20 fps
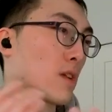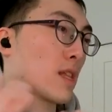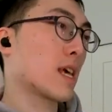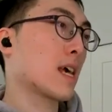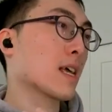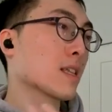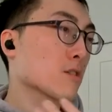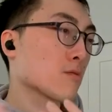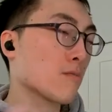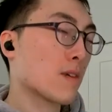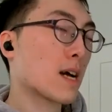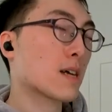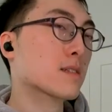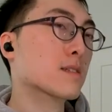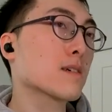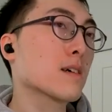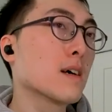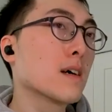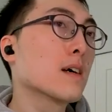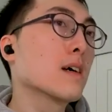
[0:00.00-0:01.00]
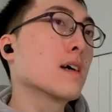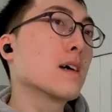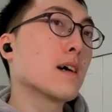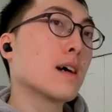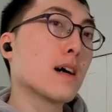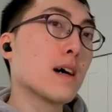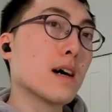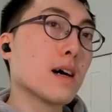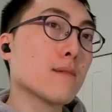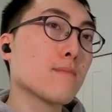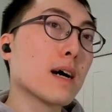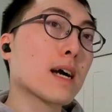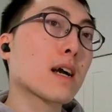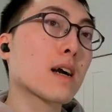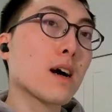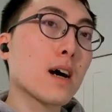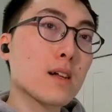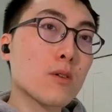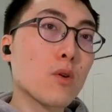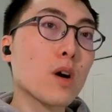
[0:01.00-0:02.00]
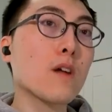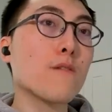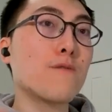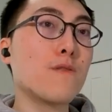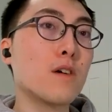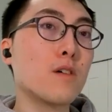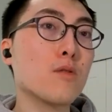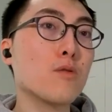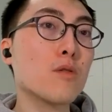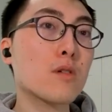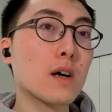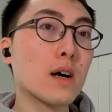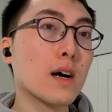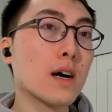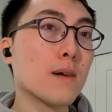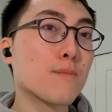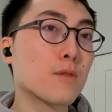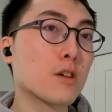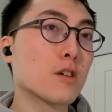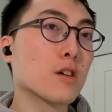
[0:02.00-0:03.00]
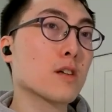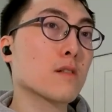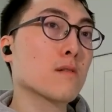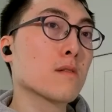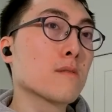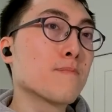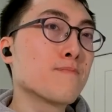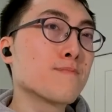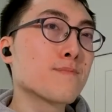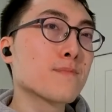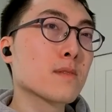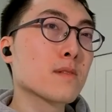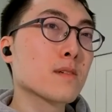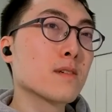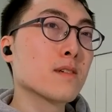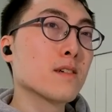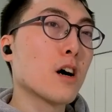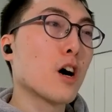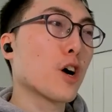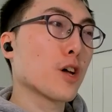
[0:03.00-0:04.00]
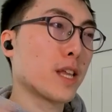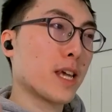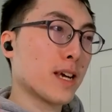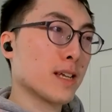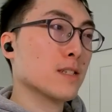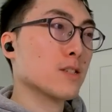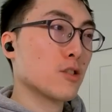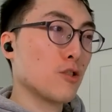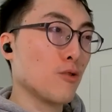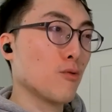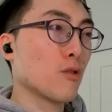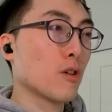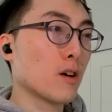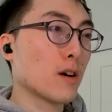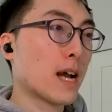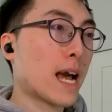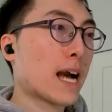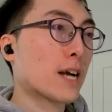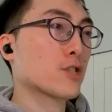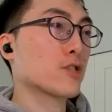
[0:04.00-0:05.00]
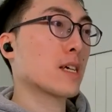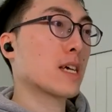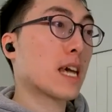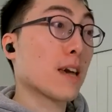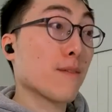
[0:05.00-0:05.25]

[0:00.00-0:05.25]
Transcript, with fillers: really interact. Um, I got quite a few uh, good audience who are actually